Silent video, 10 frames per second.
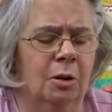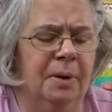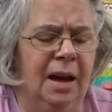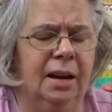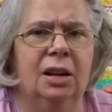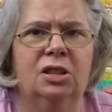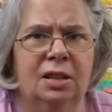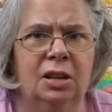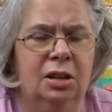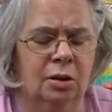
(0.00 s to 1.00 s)
a package,
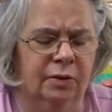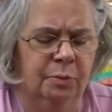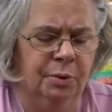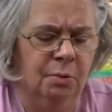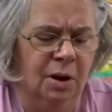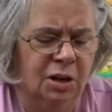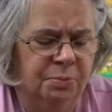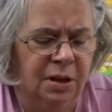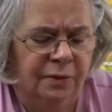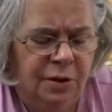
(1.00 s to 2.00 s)
then you don't have to pre-wash.
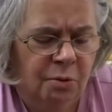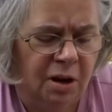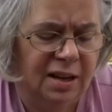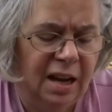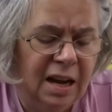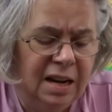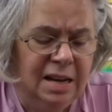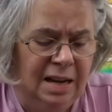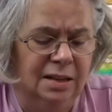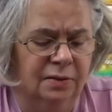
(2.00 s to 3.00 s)
But if you are
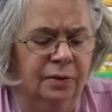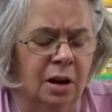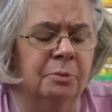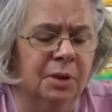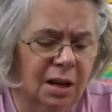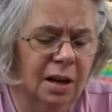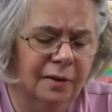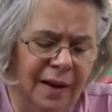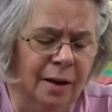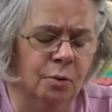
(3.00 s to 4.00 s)
cutting it from
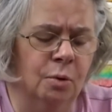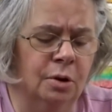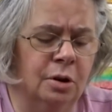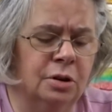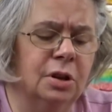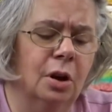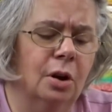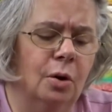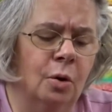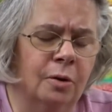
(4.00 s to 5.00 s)
fat quarters
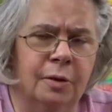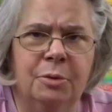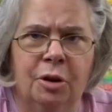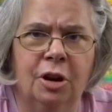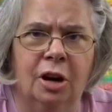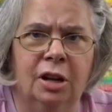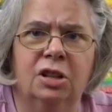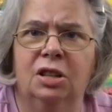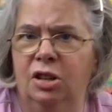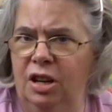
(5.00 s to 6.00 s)
or from your
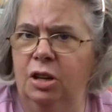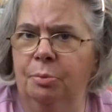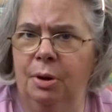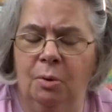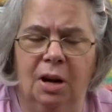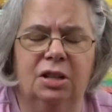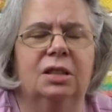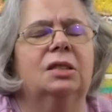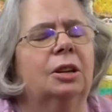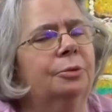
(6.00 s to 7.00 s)
yardage, then you need to pre-wash
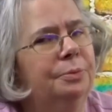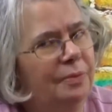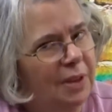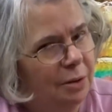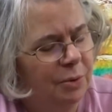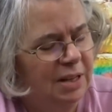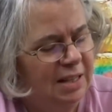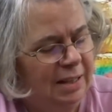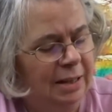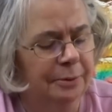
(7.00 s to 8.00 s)
it. So we
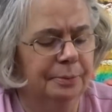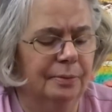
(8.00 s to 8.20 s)
did.